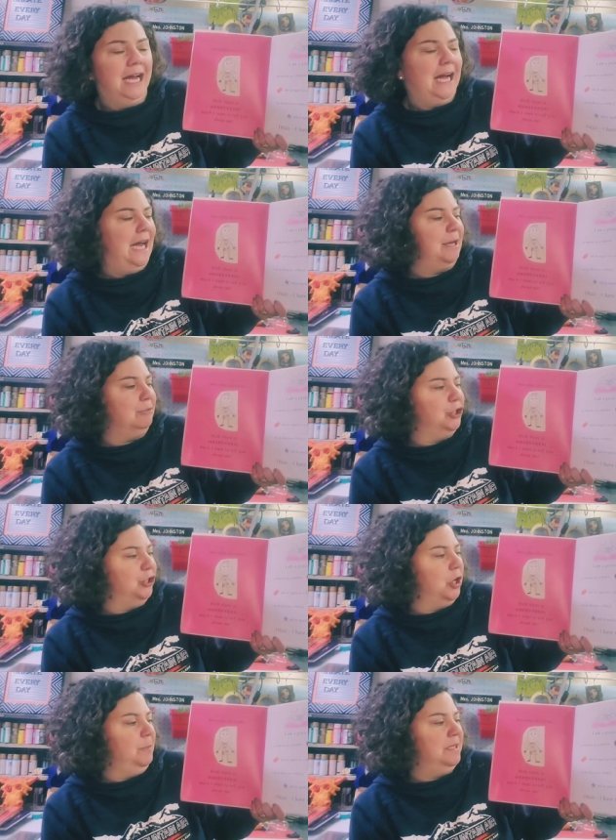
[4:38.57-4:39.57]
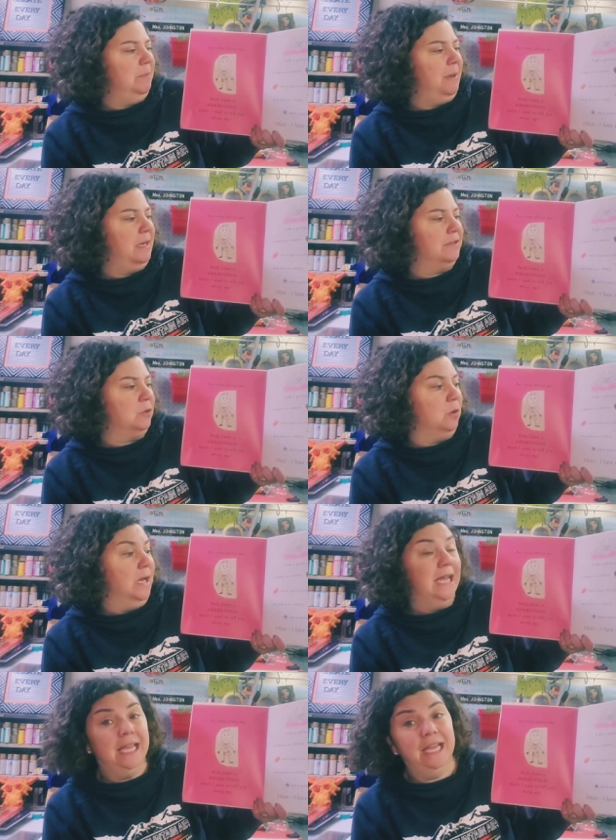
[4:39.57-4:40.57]
I am sharp as a pencil,
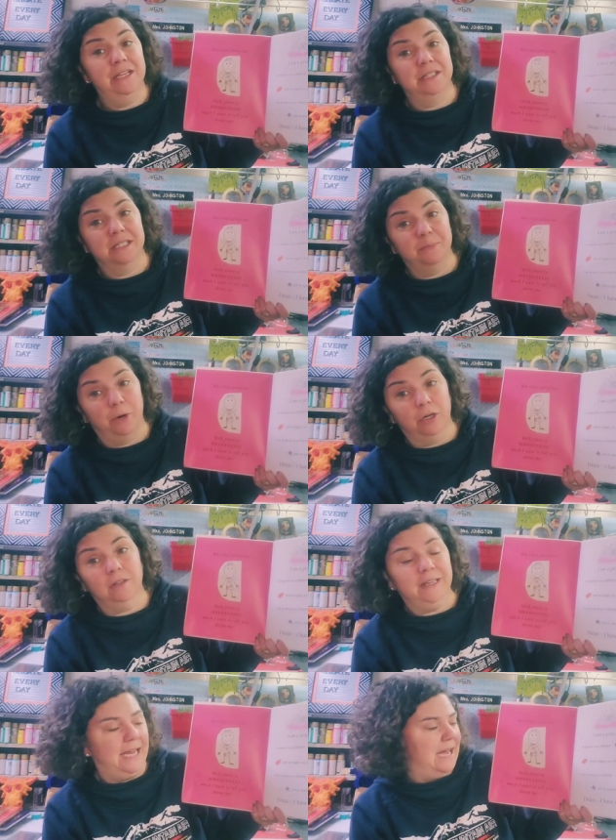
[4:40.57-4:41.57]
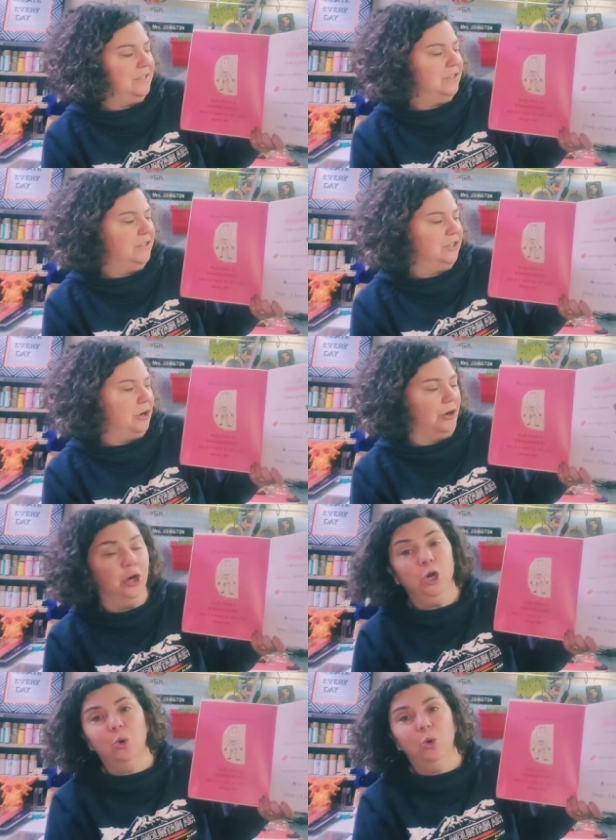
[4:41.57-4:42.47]
and as sparkly as a star.